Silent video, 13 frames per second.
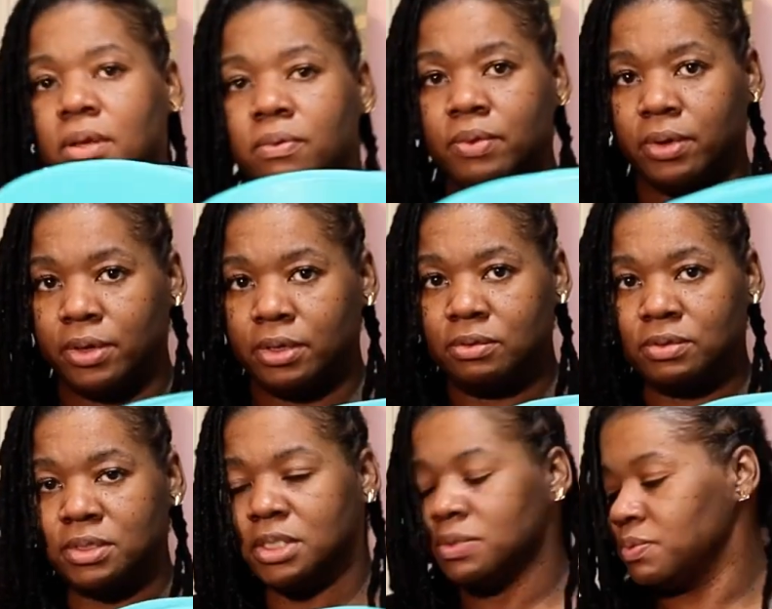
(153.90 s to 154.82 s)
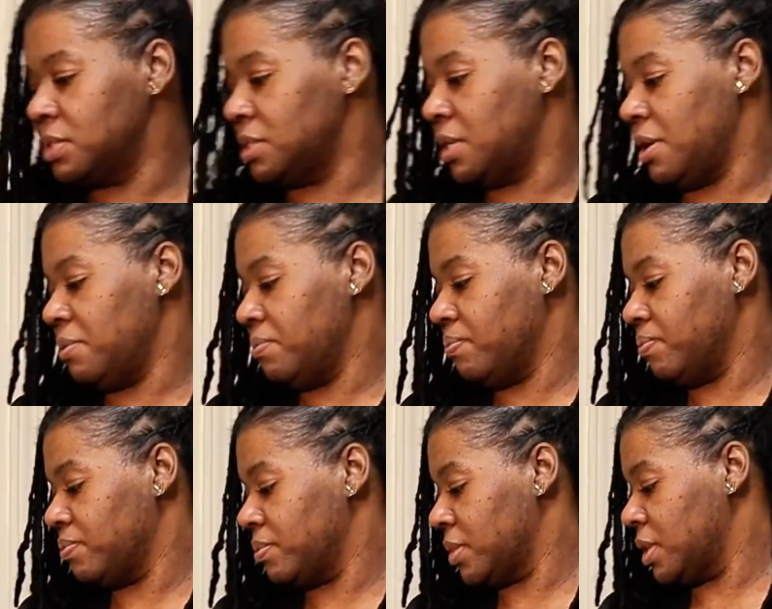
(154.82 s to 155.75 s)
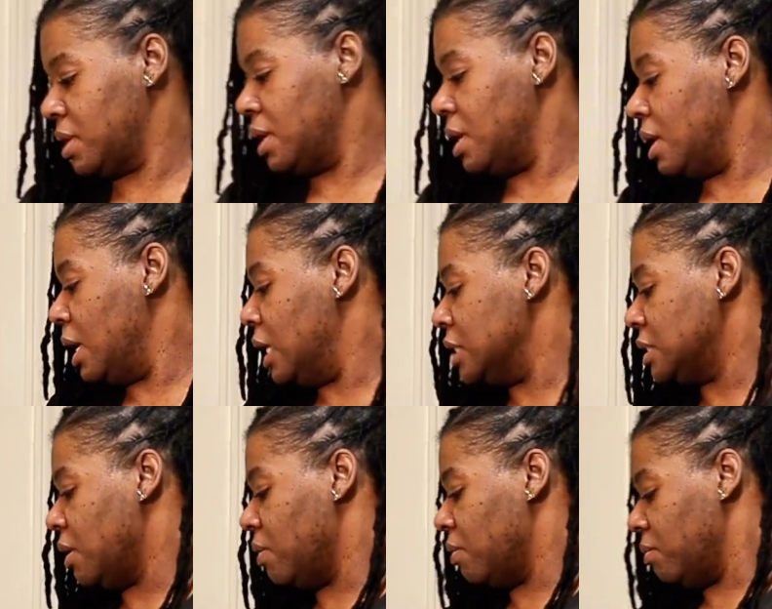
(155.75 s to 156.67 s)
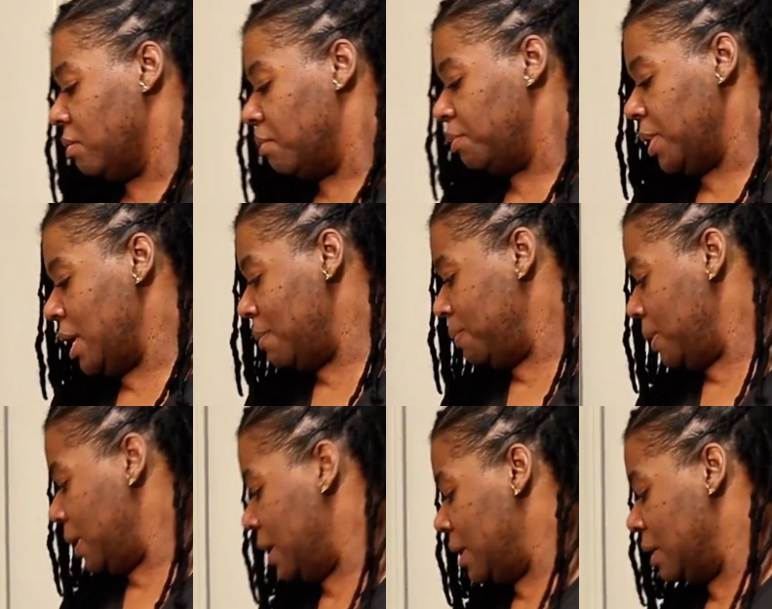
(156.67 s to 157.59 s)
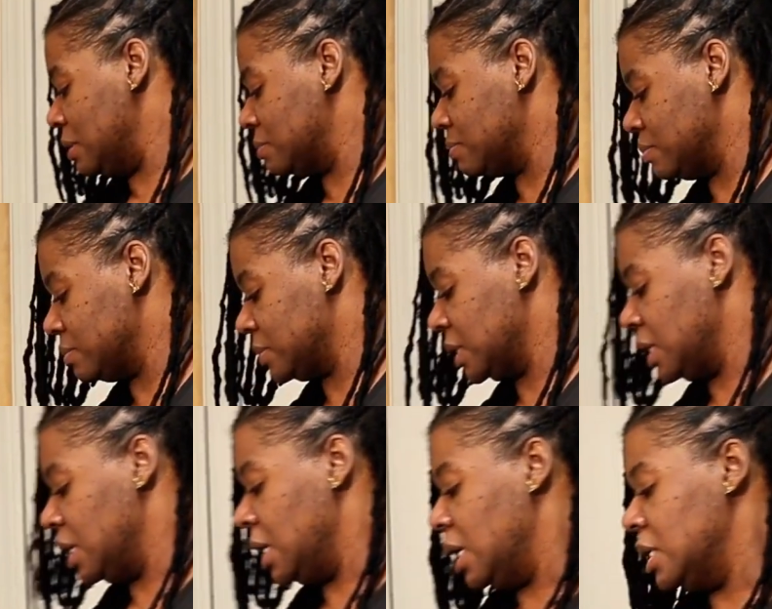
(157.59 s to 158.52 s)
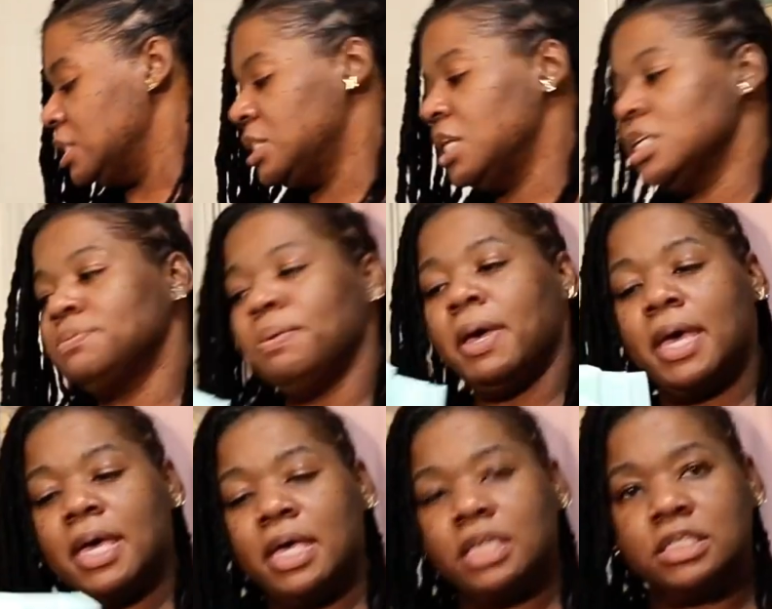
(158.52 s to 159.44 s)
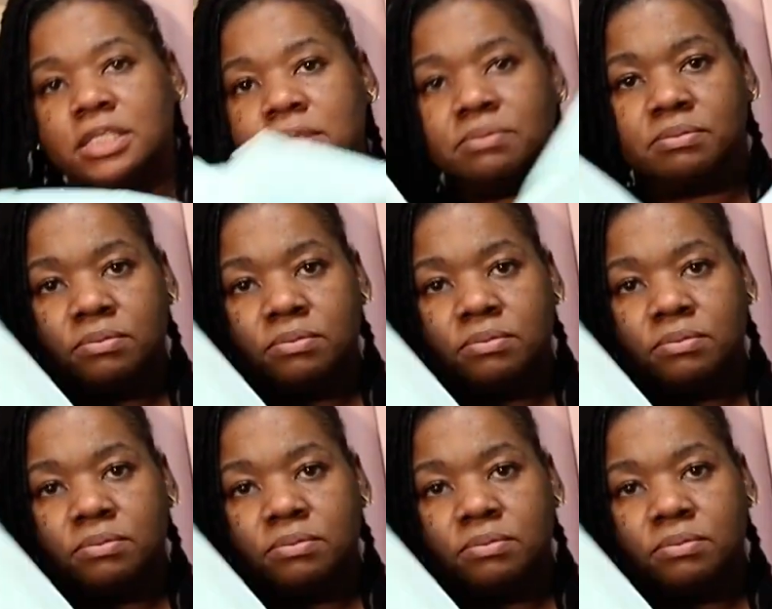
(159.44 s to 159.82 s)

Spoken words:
we're going to use this one today. So, bedpan, Chuck's pads.